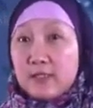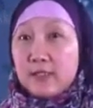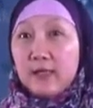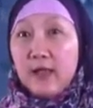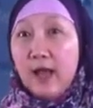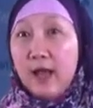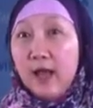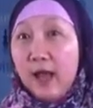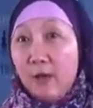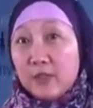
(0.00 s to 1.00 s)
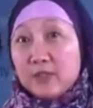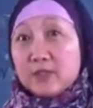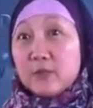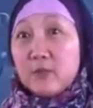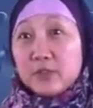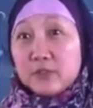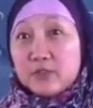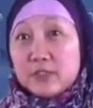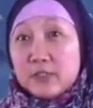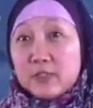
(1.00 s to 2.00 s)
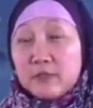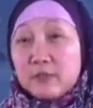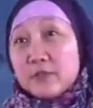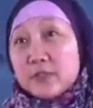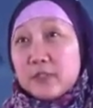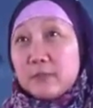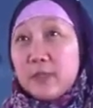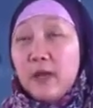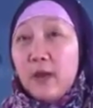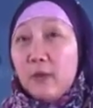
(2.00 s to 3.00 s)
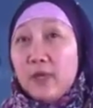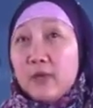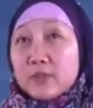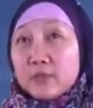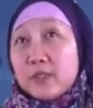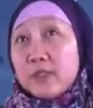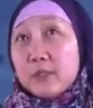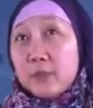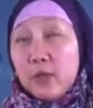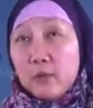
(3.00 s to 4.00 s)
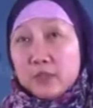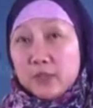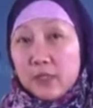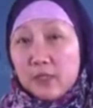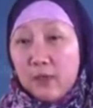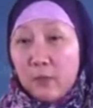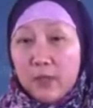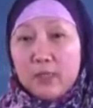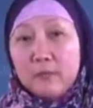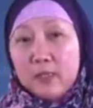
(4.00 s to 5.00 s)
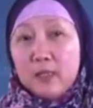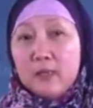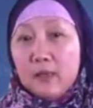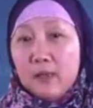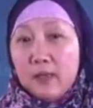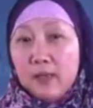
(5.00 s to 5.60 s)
And I was so interested in curiosity. But when I was reading the book, I was like, wait a minute.